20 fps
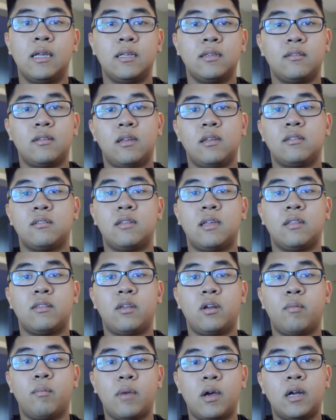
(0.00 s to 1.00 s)
says that
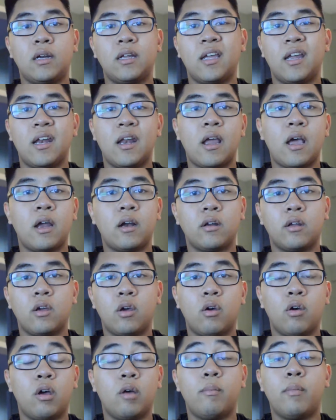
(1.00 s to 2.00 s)
their mod cannot
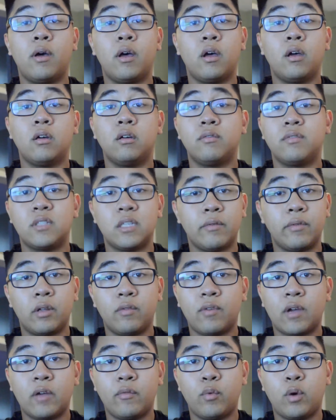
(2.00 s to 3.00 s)
go above
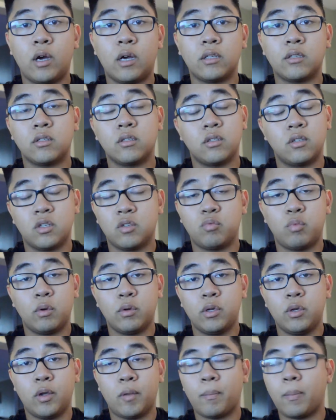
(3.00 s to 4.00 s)
75 watts. Just
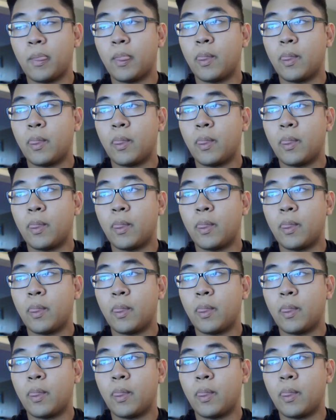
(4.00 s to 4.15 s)
won't do it.